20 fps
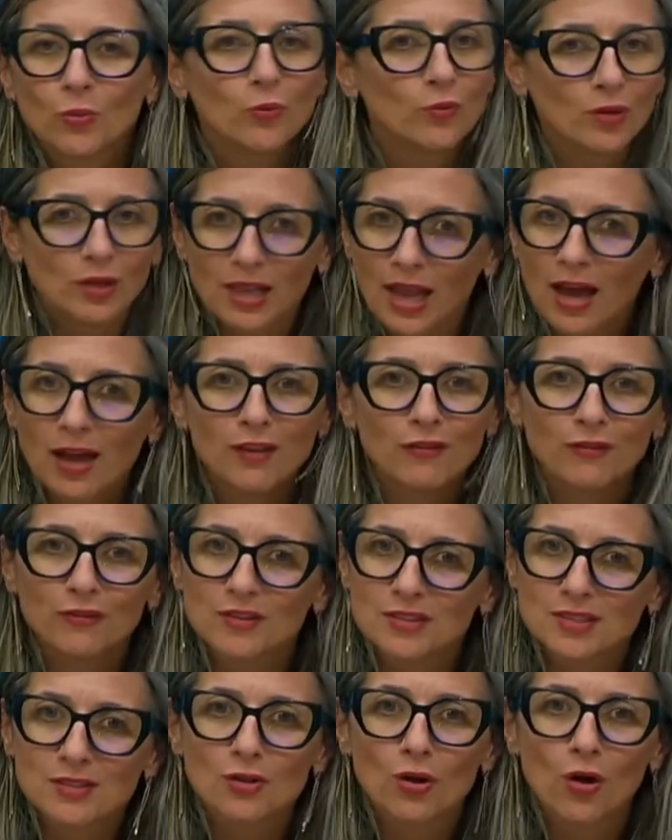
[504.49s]
life
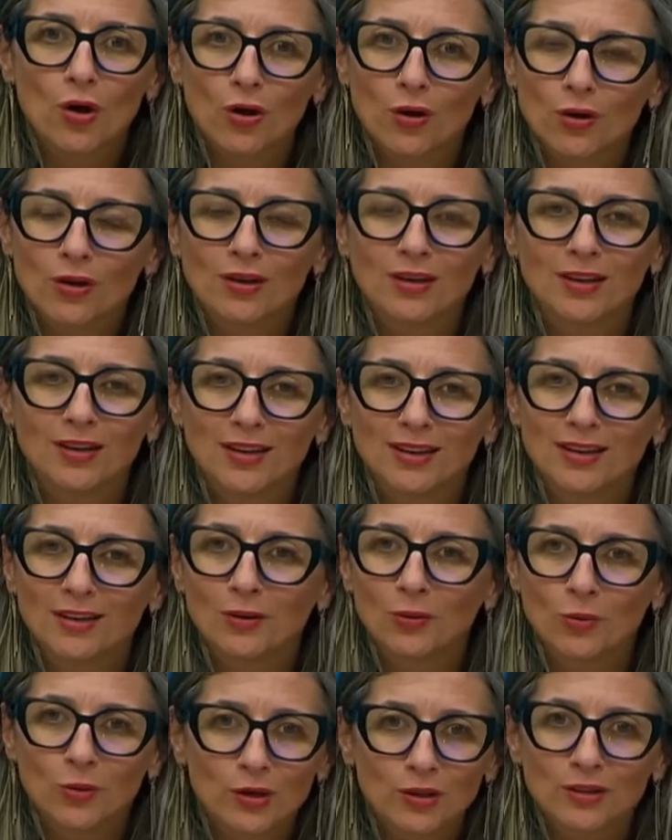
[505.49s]
is not
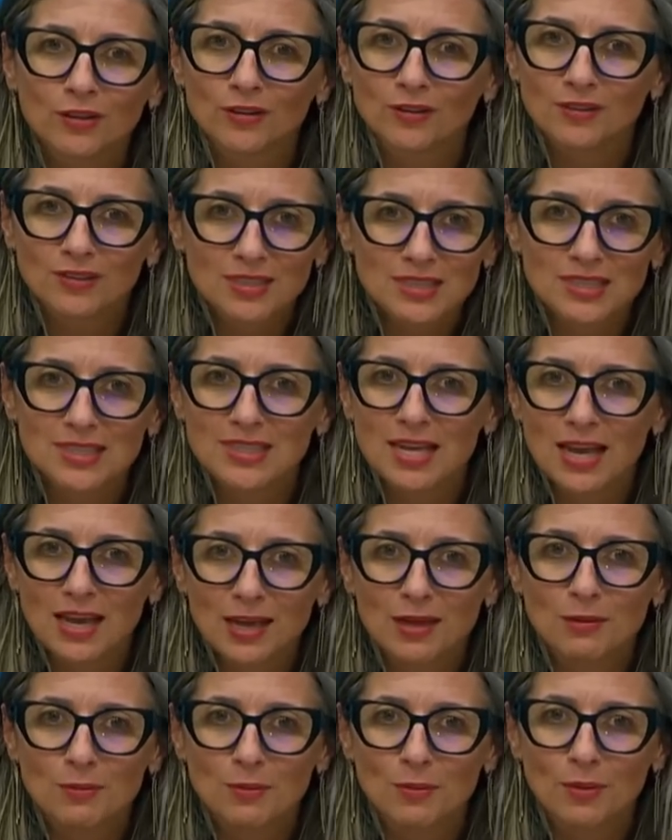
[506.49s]
worth the
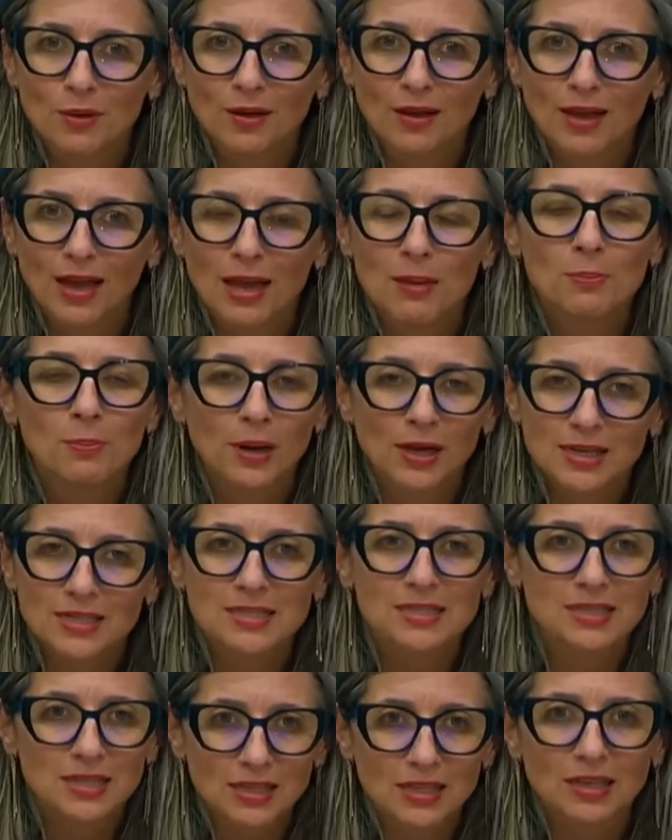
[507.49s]
same, and
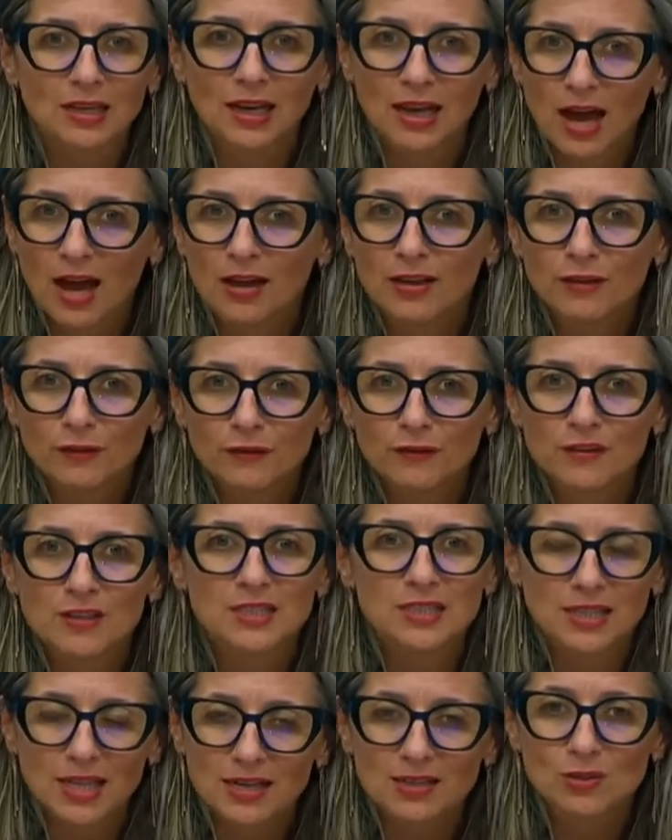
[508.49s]
Palestinian life
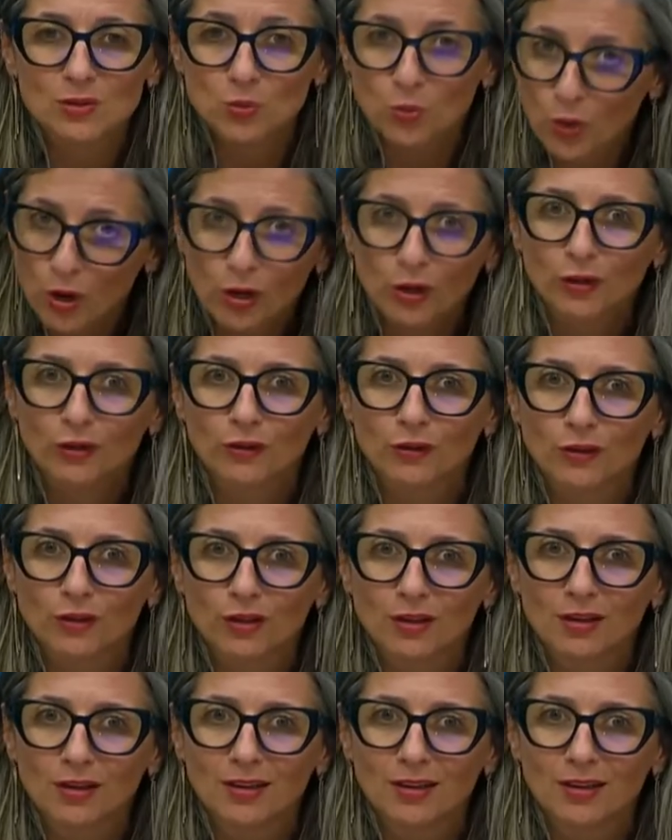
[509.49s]
is less worth.